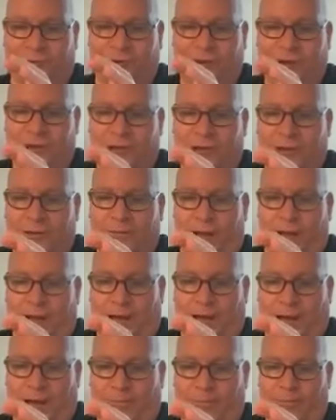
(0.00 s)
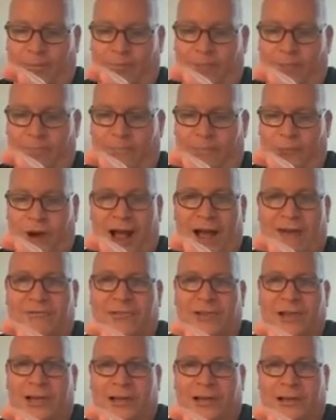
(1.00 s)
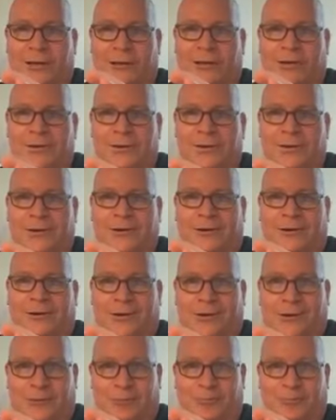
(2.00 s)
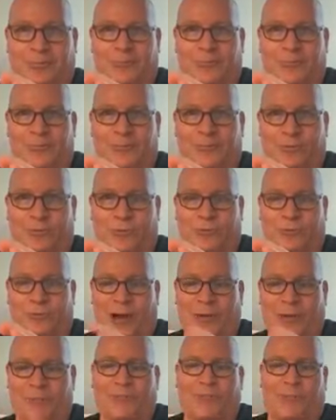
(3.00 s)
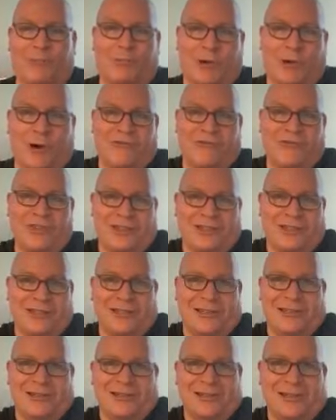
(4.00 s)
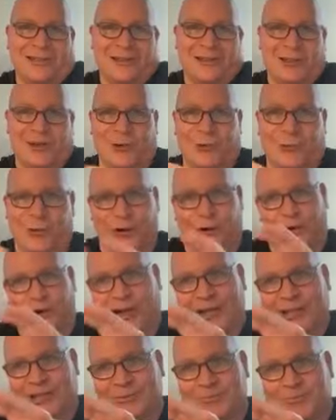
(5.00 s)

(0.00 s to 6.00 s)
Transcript: of uh, pravlik or, or pub, private, you know, where yeah, yeah,